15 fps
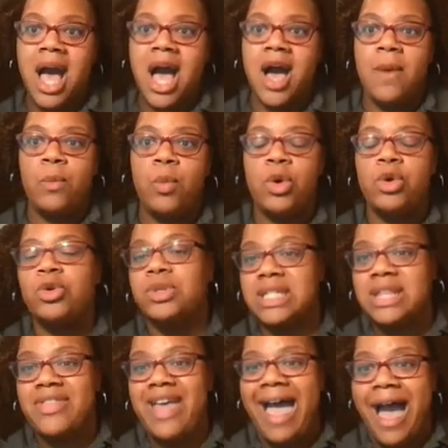we will
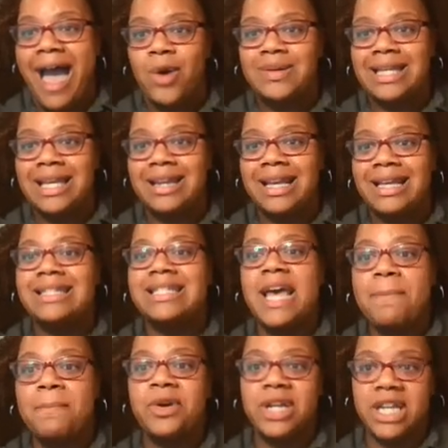send that out in a
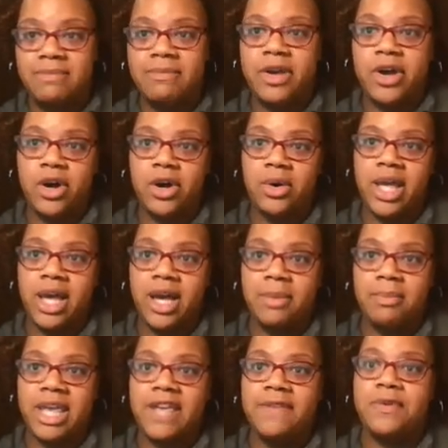separate email
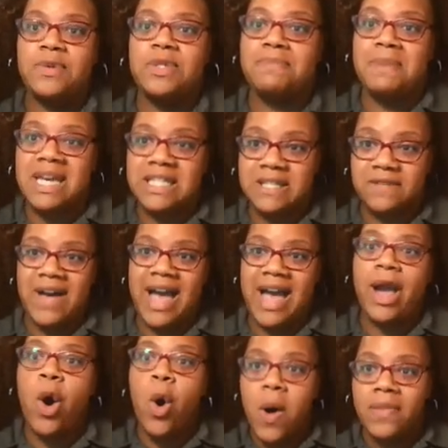if you specify
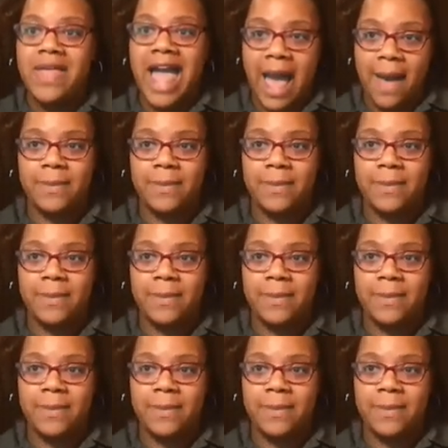on the